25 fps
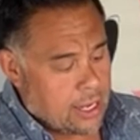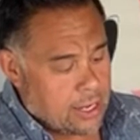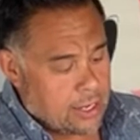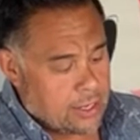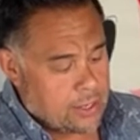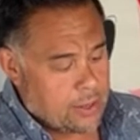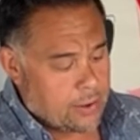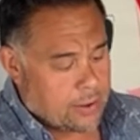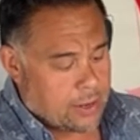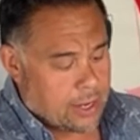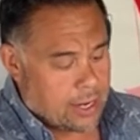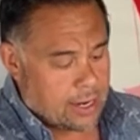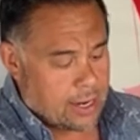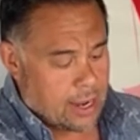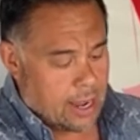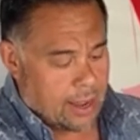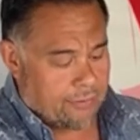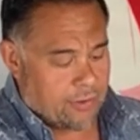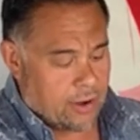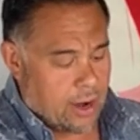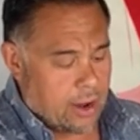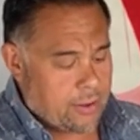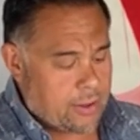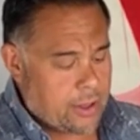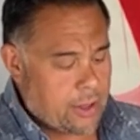you can, if
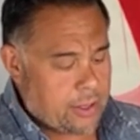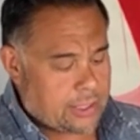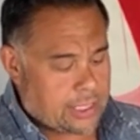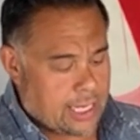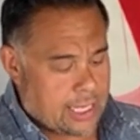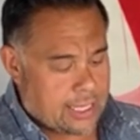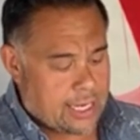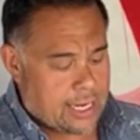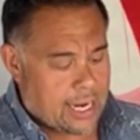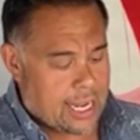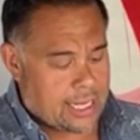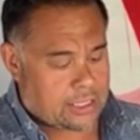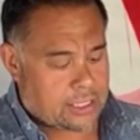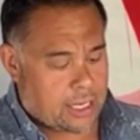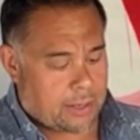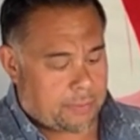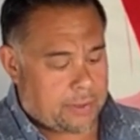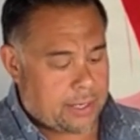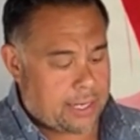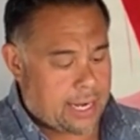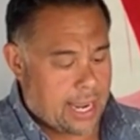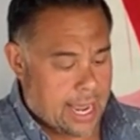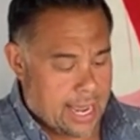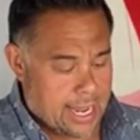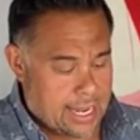you don't use it in the next couple
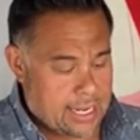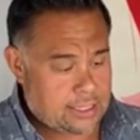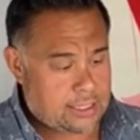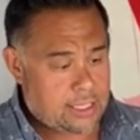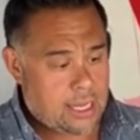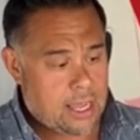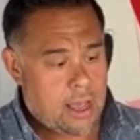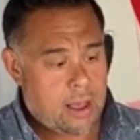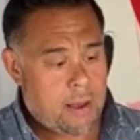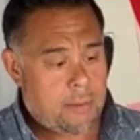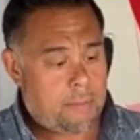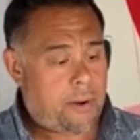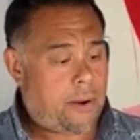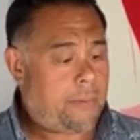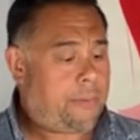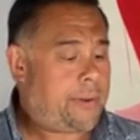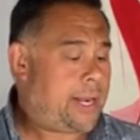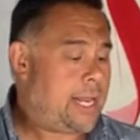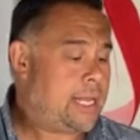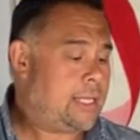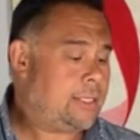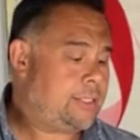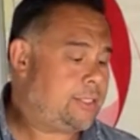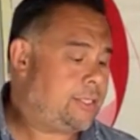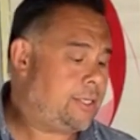of days, pop it
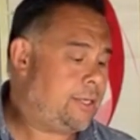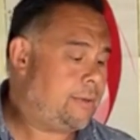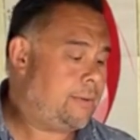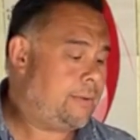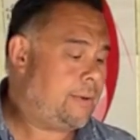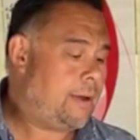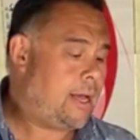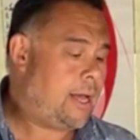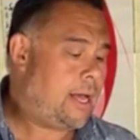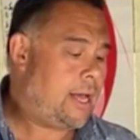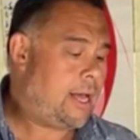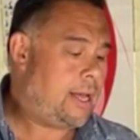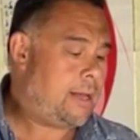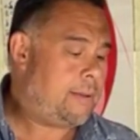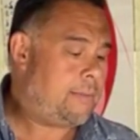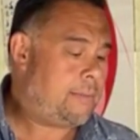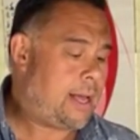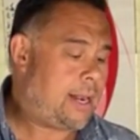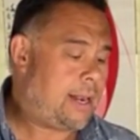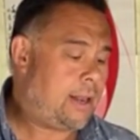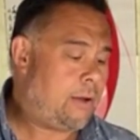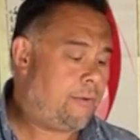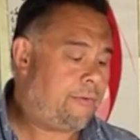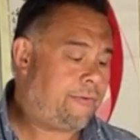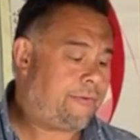into a
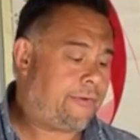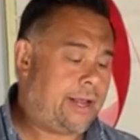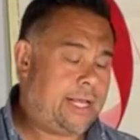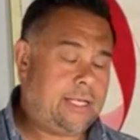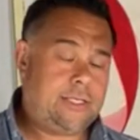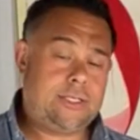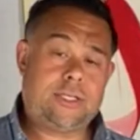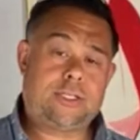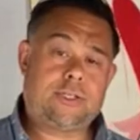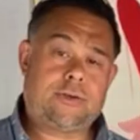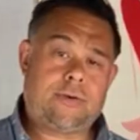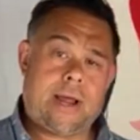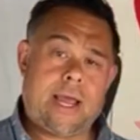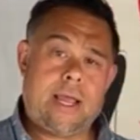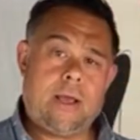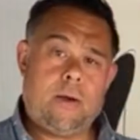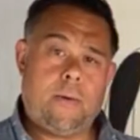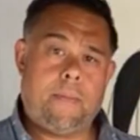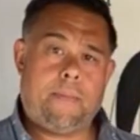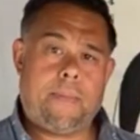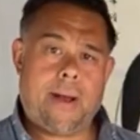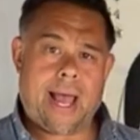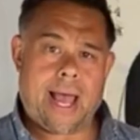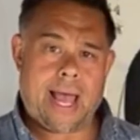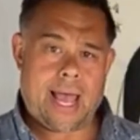little freezer tray or
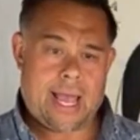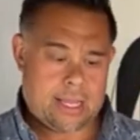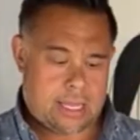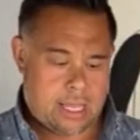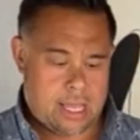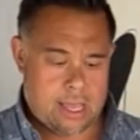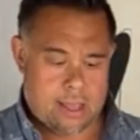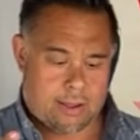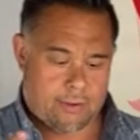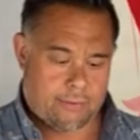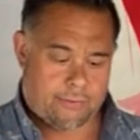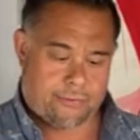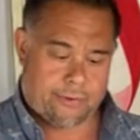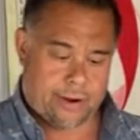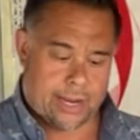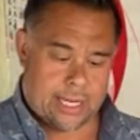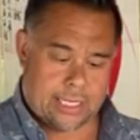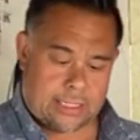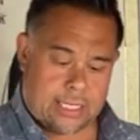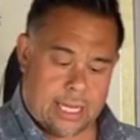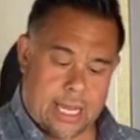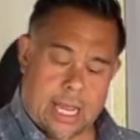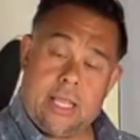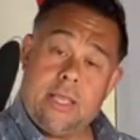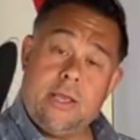bag and you can
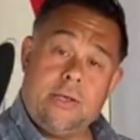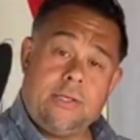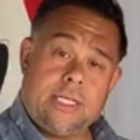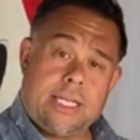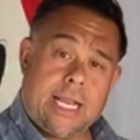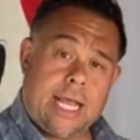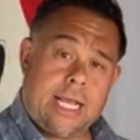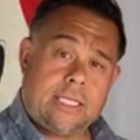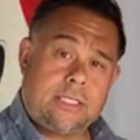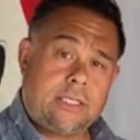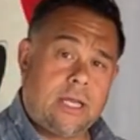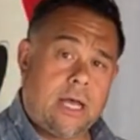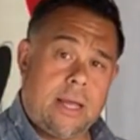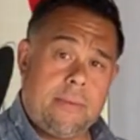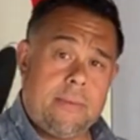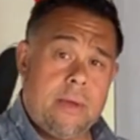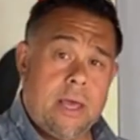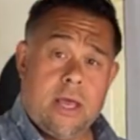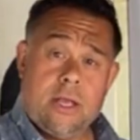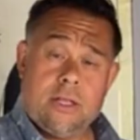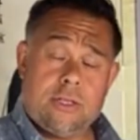freeze it and use it next time.